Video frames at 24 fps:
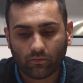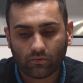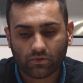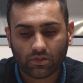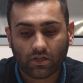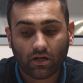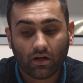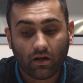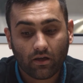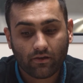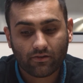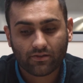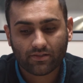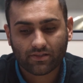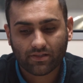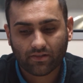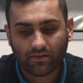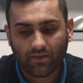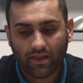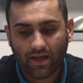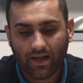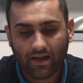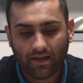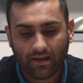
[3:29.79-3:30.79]
was close to
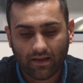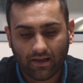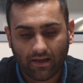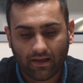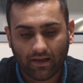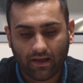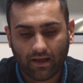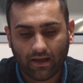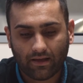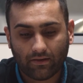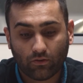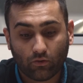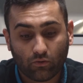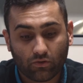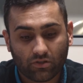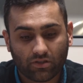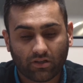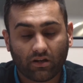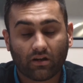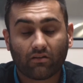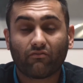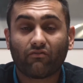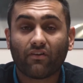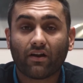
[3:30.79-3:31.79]
that and also
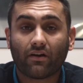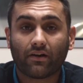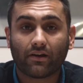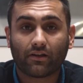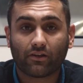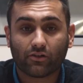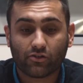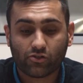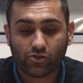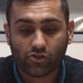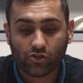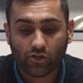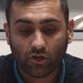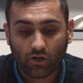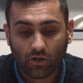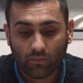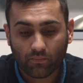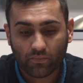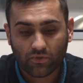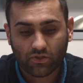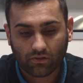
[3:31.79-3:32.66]
done a very good job,